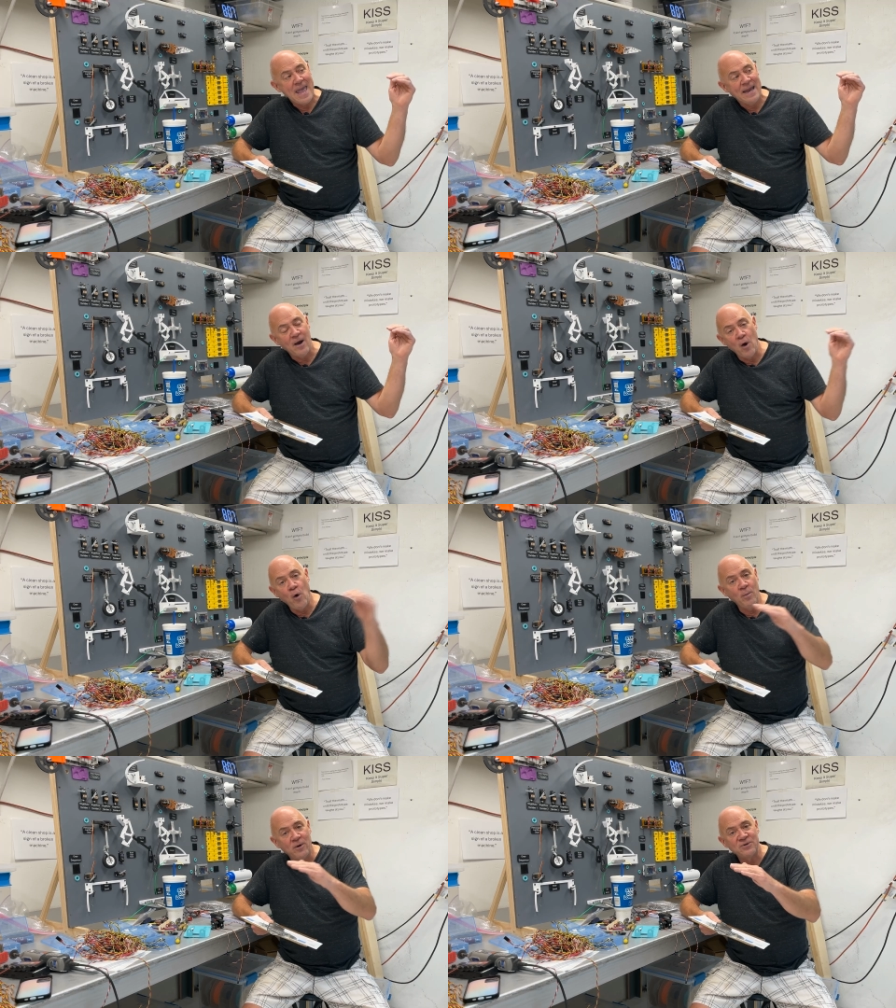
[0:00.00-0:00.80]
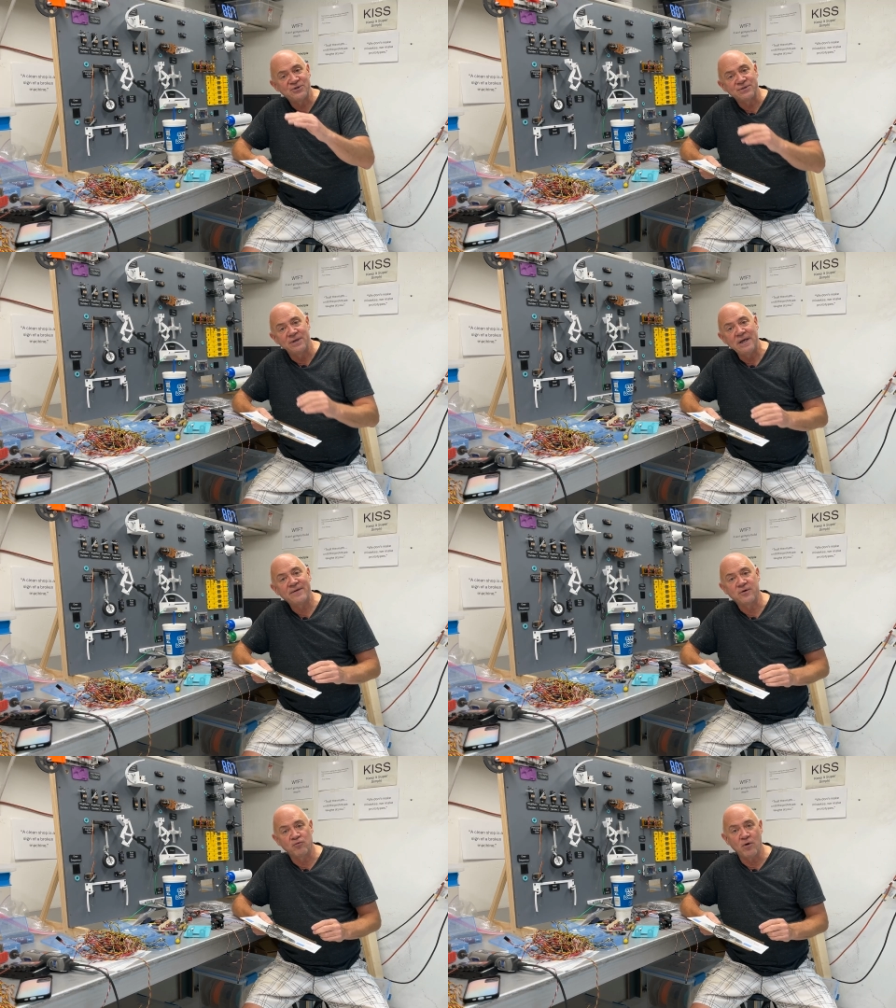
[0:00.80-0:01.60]
and almost
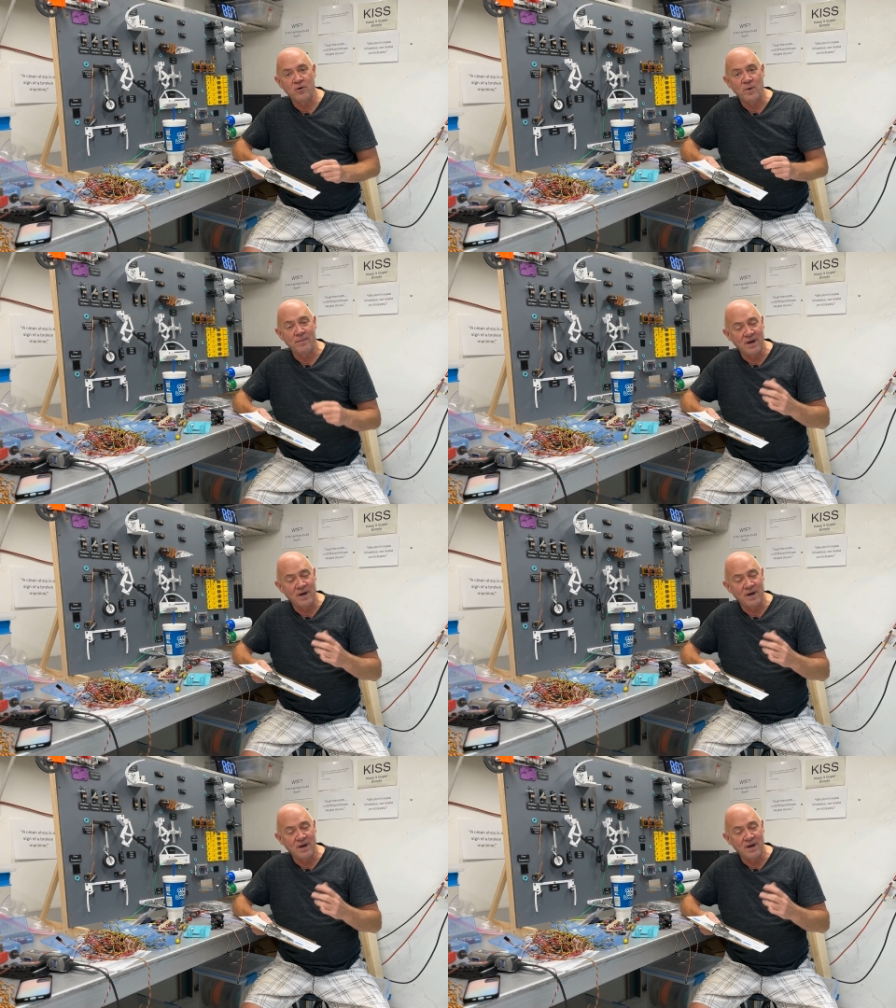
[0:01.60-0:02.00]
hit the runway.